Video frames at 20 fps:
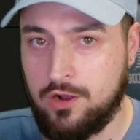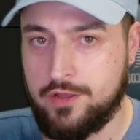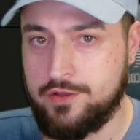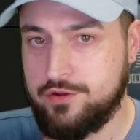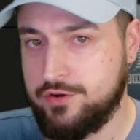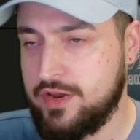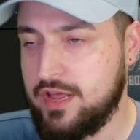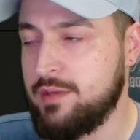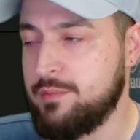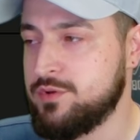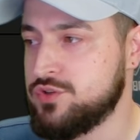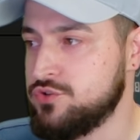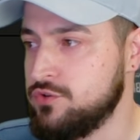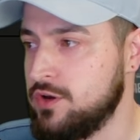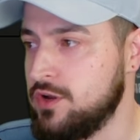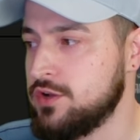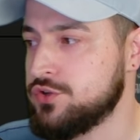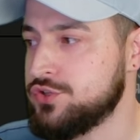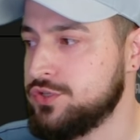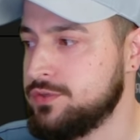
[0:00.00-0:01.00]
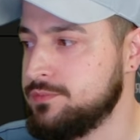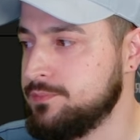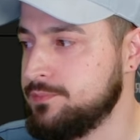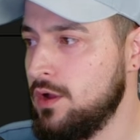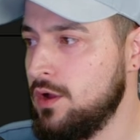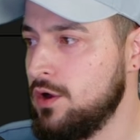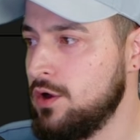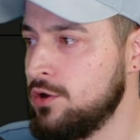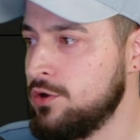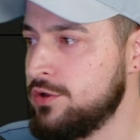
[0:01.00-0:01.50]
your damage reduction.
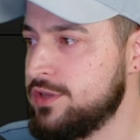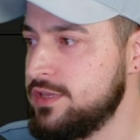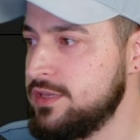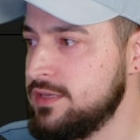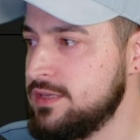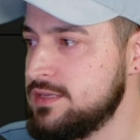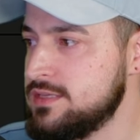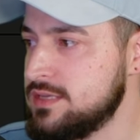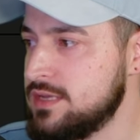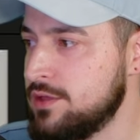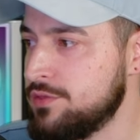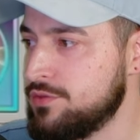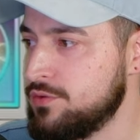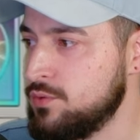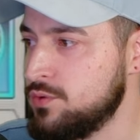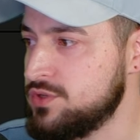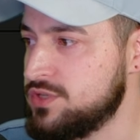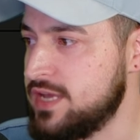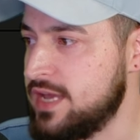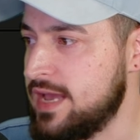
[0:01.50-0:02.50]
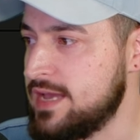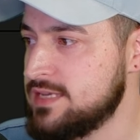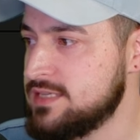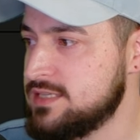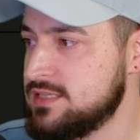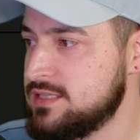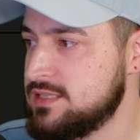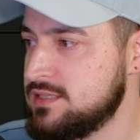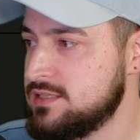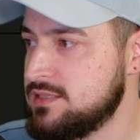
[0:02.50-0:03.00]
Hercules I'll throw into
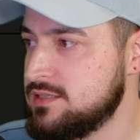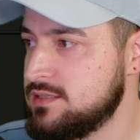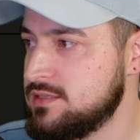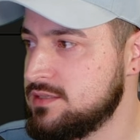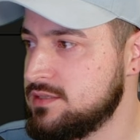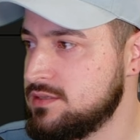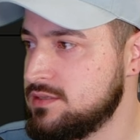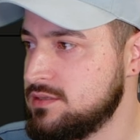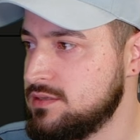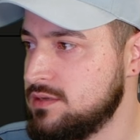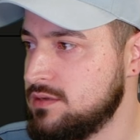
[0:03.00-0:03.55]
S